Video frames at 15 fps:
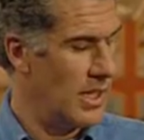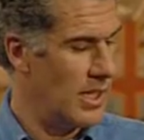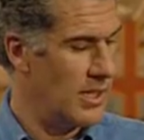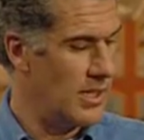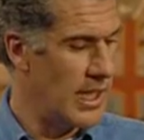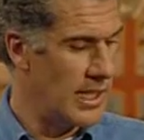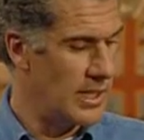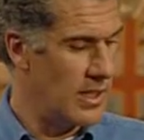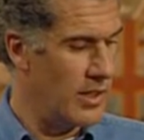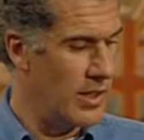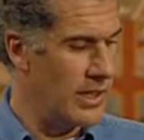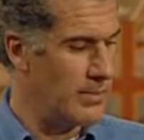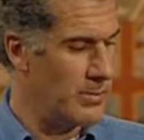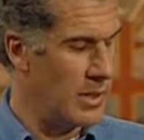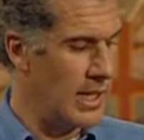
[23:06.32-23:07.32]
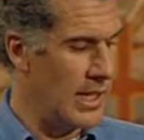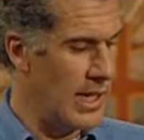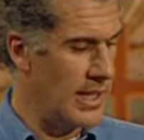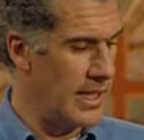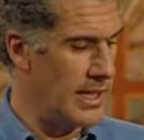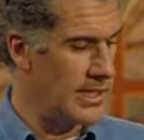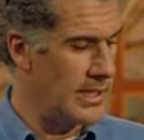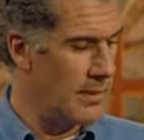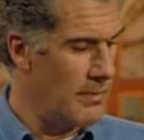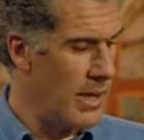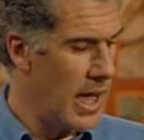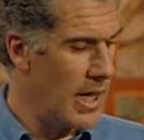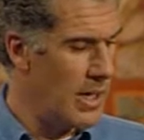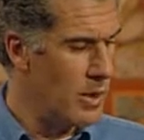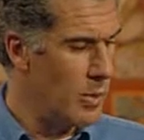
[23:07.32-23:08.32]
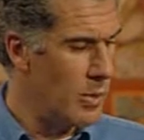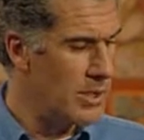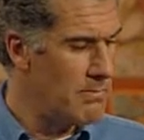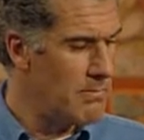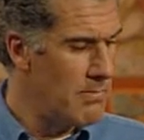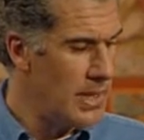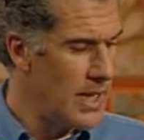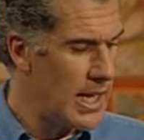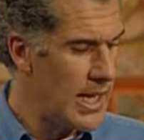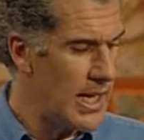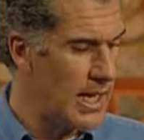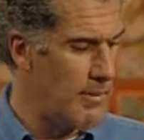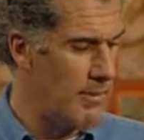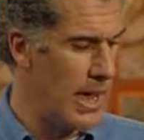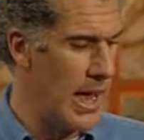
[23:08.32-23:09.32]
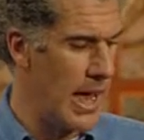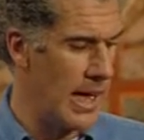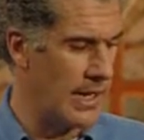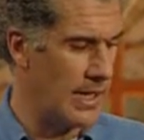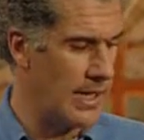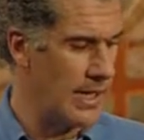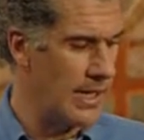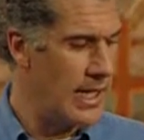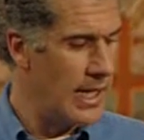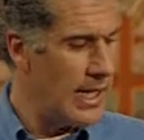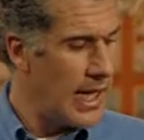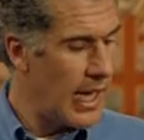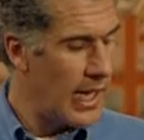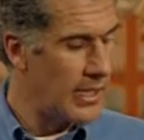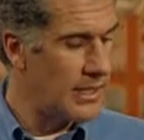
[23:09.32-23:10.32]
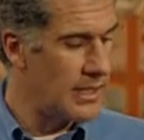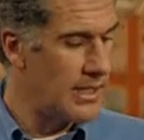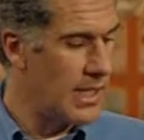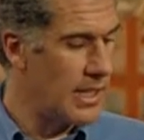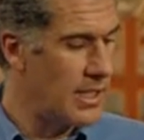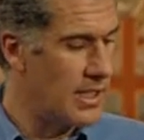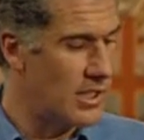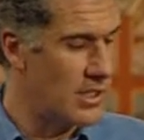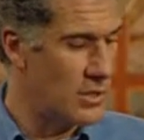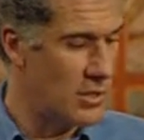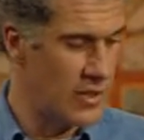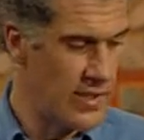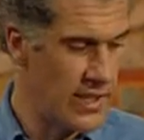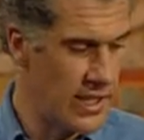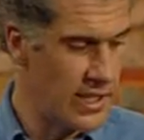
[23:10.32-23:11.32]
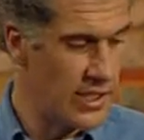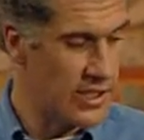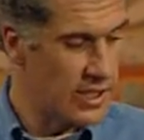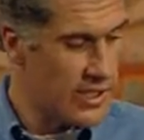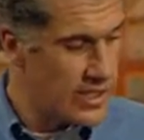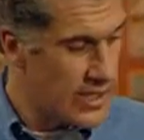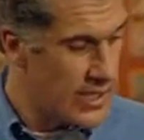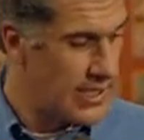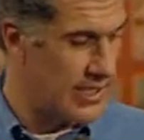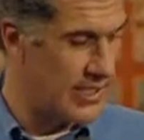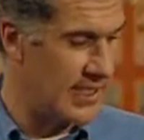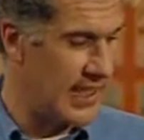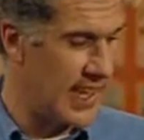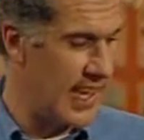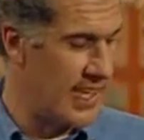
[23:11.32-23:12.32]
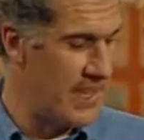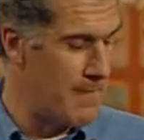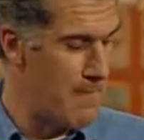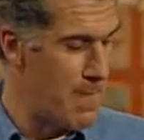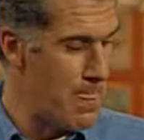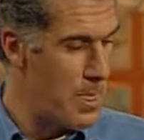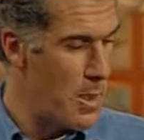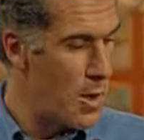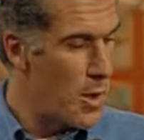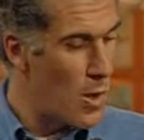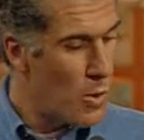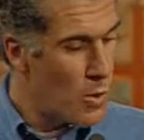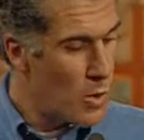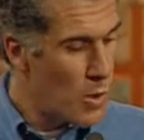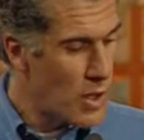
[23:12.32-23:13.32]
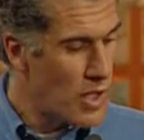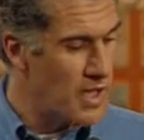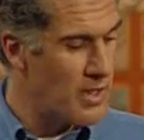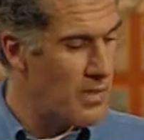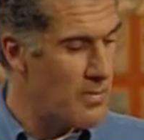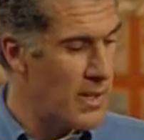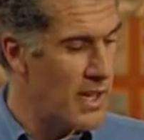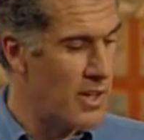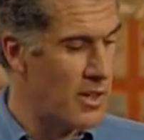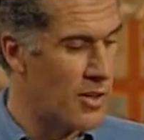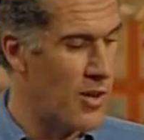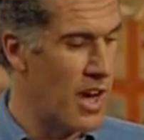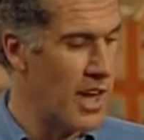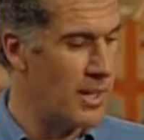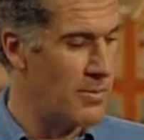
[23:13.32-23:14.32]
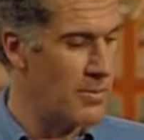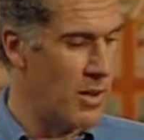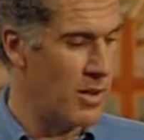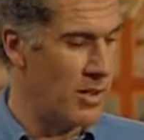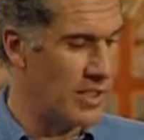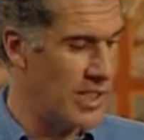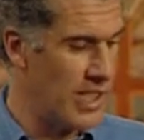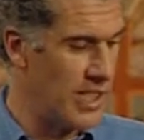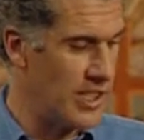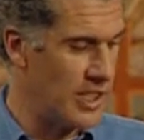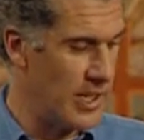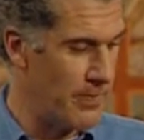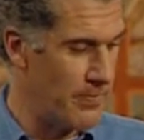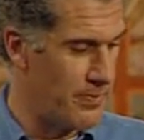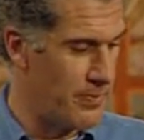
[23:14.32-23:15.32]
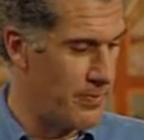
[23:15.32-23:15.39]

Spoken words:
C.S. Lewis put it like this: a man who was merely a man and said the sort of things Jesus said wouldn't be a great moral teacher.